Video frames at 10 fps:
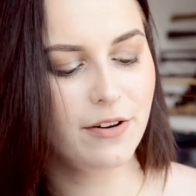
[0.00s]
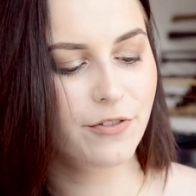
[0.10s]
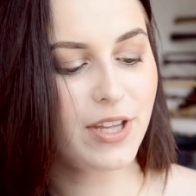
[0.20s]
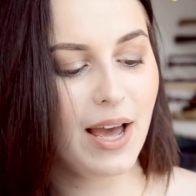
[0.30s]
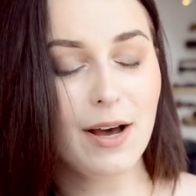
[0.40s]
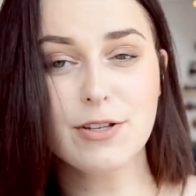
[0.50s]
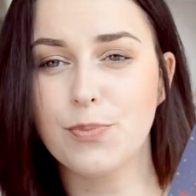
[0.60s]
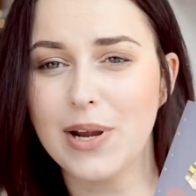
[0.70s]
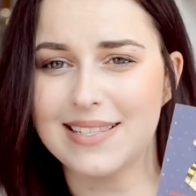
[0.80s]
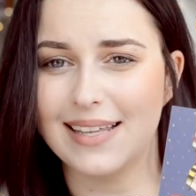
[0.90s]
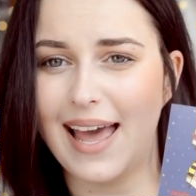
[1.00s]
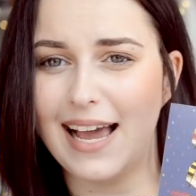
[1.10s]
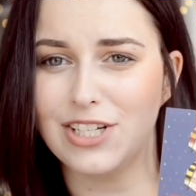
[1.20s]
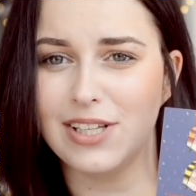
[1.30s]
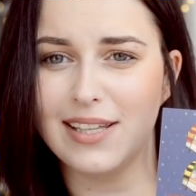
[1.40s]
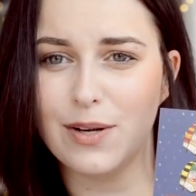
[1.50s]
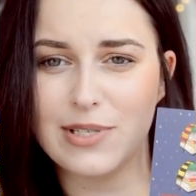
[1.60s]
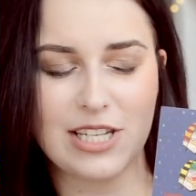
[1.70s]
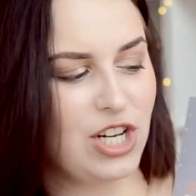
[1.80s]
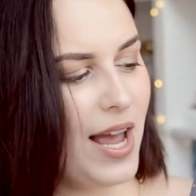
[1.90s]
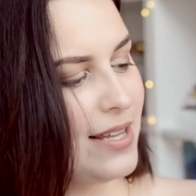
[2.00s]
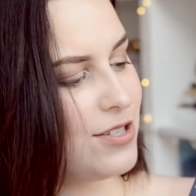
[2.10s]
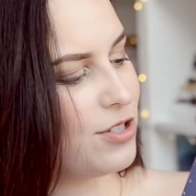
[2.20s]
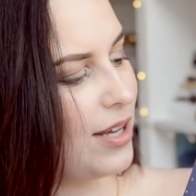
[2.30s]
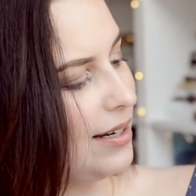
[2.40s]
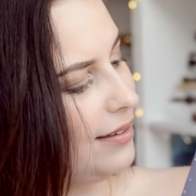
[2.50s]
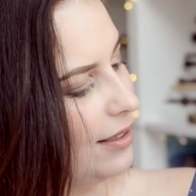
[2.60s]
For the house bracelet, actually there was a chance to get a